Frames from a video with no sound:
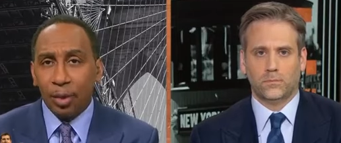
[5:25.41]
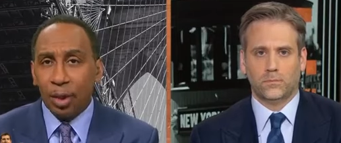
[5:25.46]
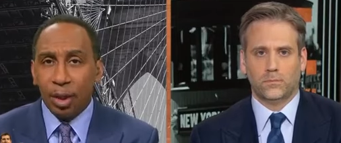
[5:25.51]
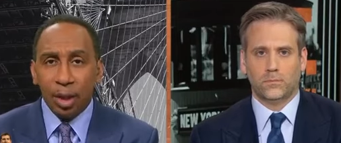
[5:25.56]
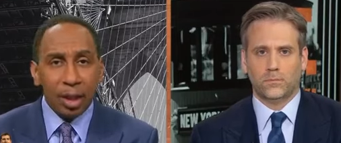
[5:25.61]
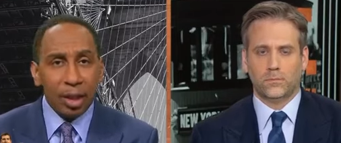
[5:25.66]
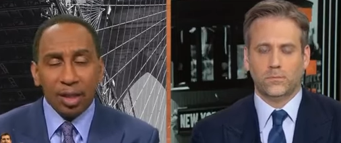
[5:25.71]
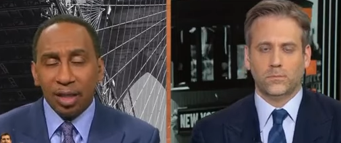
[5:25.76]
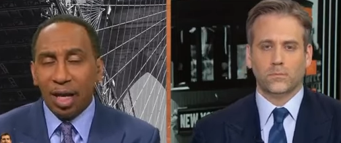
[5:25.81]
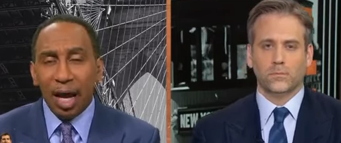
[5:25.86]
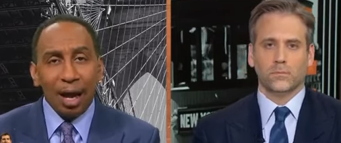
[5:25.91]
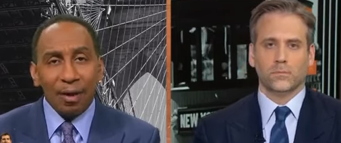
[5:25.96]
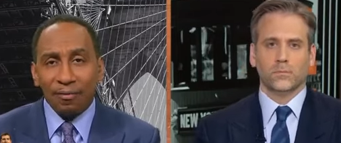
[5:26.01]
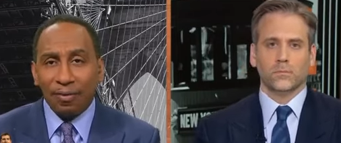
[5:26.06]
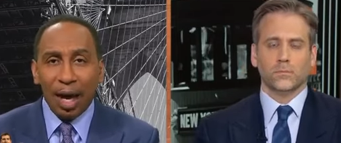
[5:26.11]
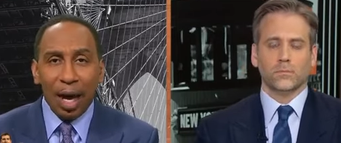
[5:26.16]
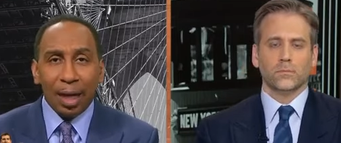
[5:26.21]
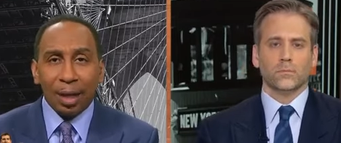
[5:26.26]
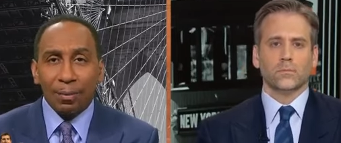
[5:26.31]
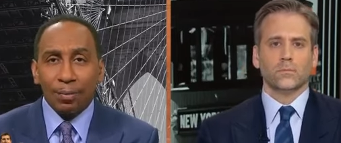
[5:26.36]
Speaker 1: It's not
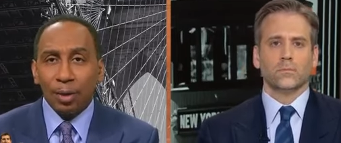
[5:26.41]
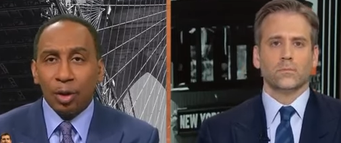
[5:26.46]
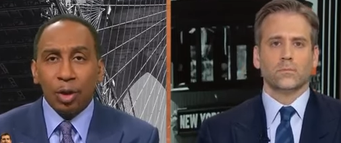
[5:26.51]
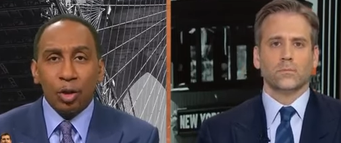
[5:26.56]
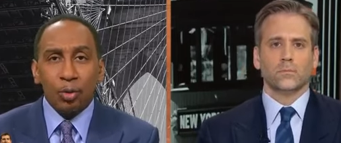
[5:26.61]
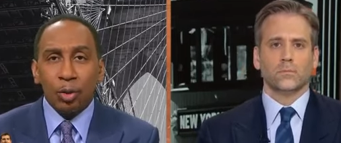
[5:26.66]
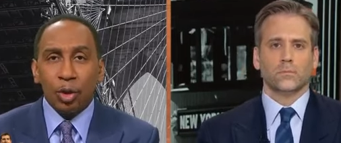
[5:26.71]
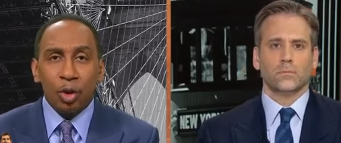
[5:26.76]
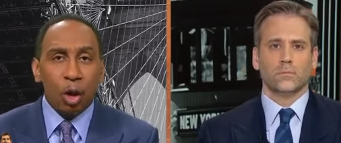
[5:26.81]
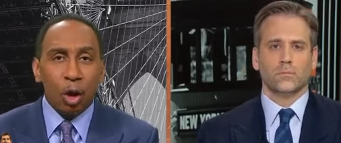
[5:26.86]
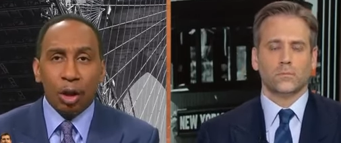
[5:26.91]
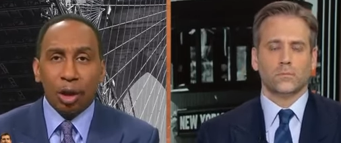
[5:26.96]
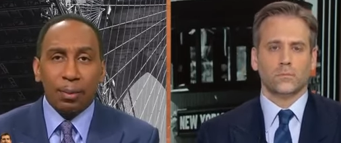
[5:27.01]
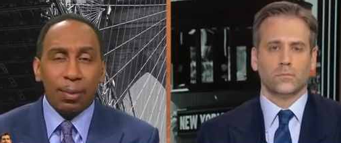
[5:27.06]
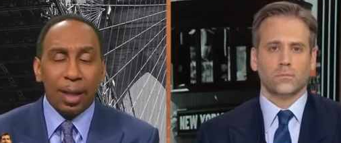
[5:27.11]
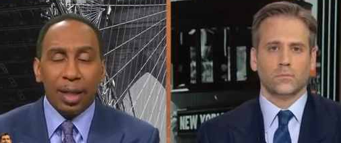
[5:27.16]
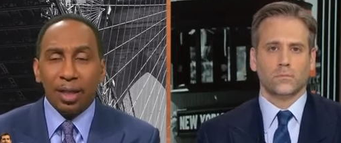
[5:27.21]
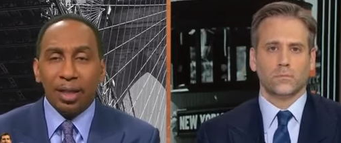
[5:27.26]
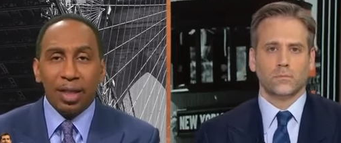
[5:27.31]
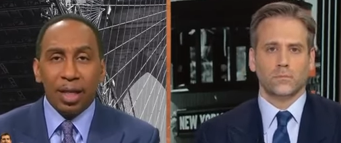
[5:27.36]
valid because we're talking about
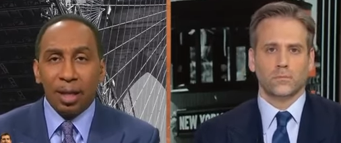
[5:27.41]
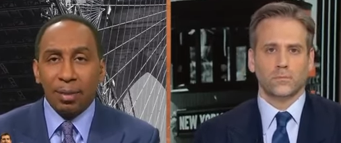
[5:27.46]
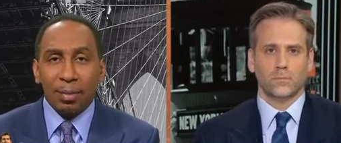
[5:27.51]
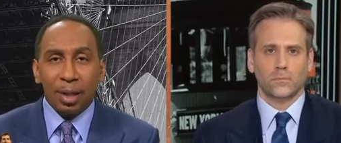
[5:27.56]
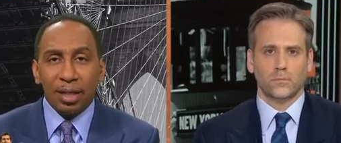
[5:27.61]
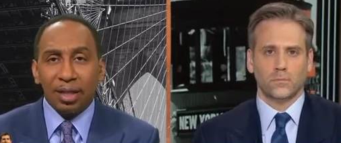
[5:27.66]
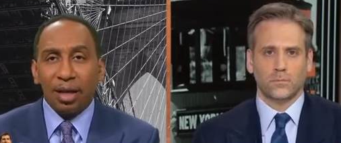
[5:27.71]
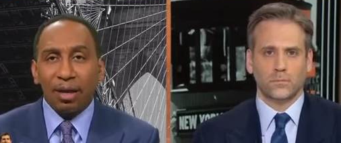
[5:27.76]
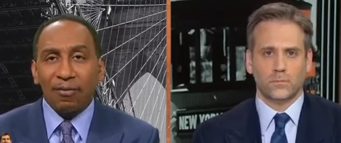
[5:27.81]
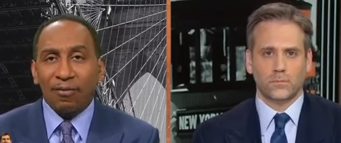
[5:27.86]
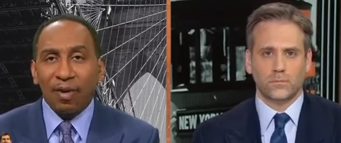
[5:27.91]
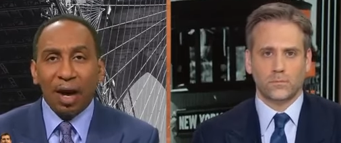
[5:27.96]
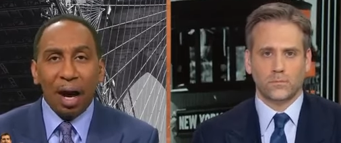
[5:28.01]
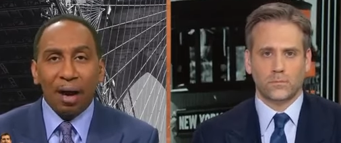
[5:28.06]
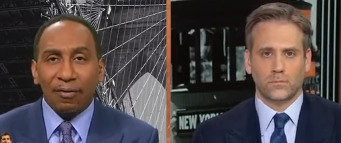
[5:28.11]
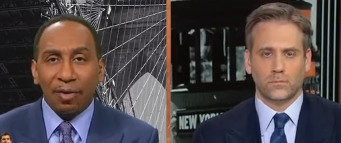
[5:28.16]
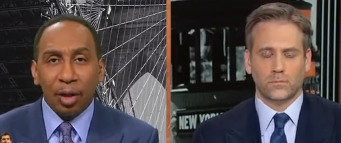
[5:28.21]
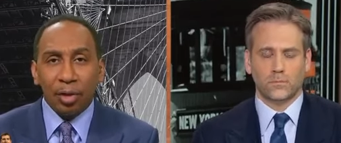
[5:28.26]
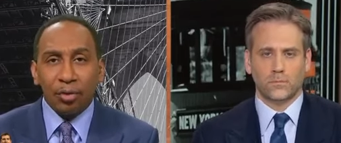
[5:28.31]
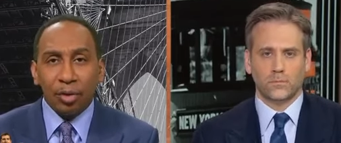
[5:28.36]
a team that's at
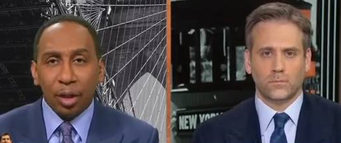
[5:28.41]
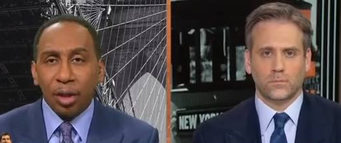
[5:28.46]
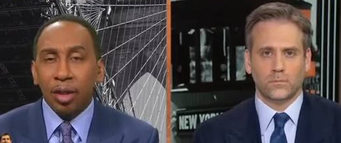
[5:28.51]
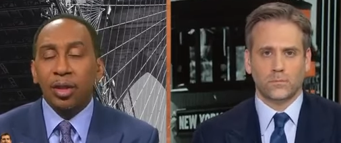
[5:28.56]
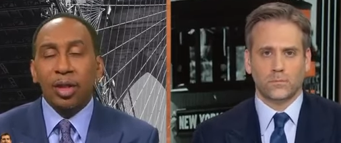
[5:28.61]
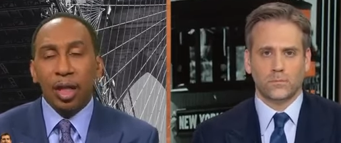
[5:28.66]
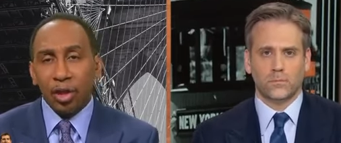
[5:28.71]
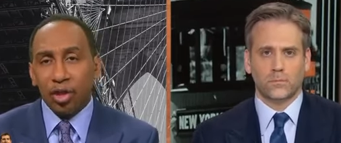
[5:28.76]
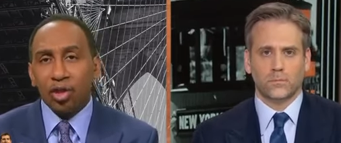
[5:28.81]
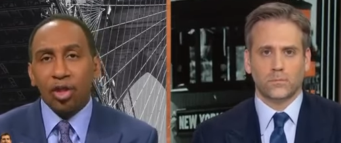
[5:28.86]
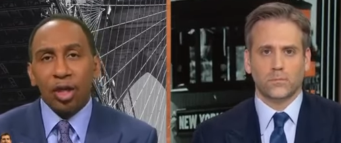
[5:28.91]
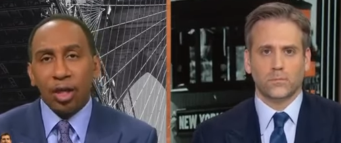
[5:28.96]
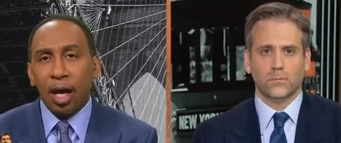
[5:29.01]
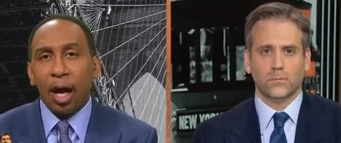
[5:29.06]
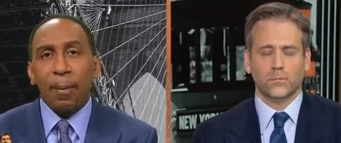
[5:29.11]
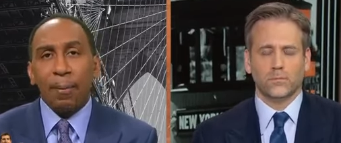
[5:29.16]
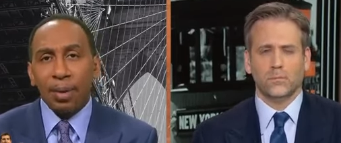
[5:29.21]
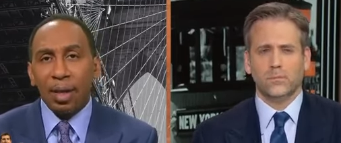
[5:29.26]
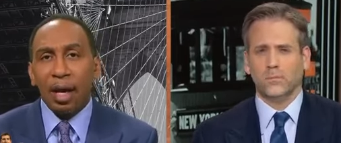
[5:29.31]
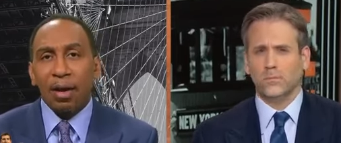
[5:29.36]
500. They should not
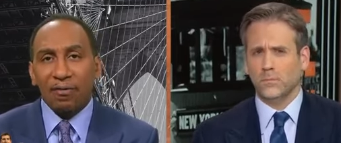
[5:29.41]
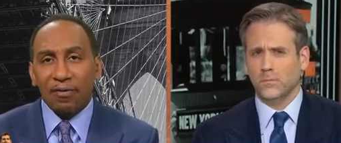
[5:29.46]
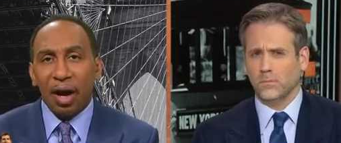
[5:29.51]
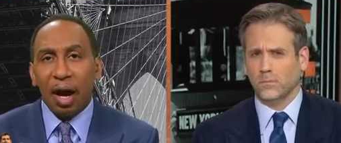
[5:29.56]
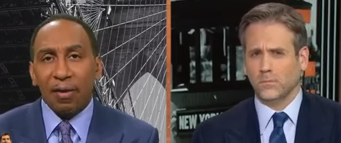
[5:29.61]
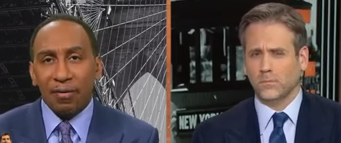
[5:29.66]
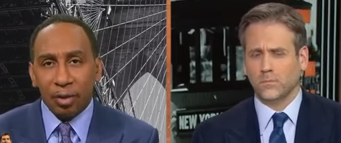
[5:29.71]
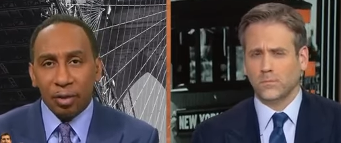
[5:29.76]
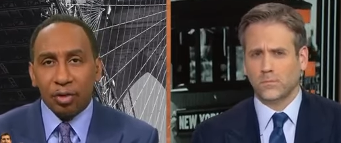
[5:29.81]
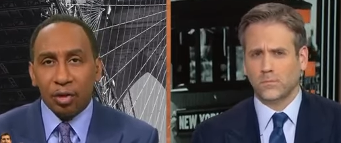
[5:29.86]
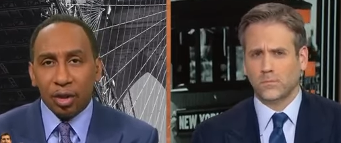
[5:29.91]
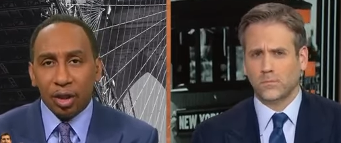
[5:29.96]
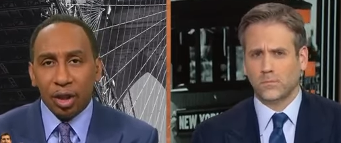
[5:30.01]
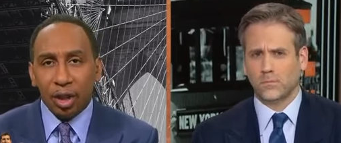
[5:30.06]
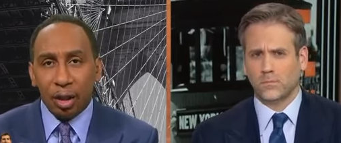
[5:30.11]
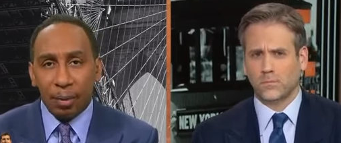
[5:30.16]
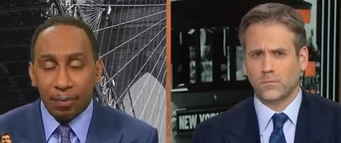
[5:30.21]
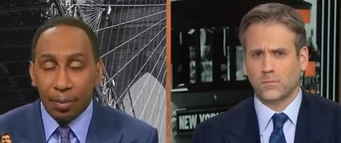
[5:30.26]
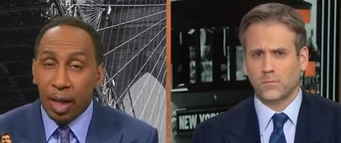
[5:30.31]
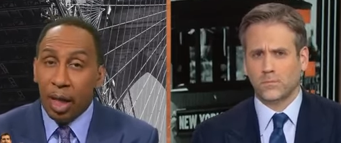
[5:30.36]
be a 500
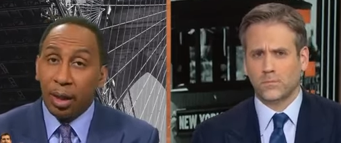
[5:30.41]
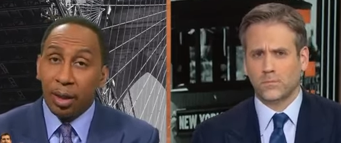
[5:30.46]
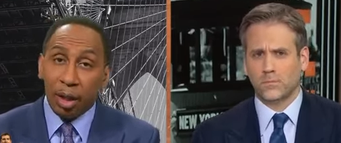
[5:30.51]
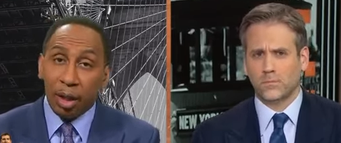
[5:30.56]
team. They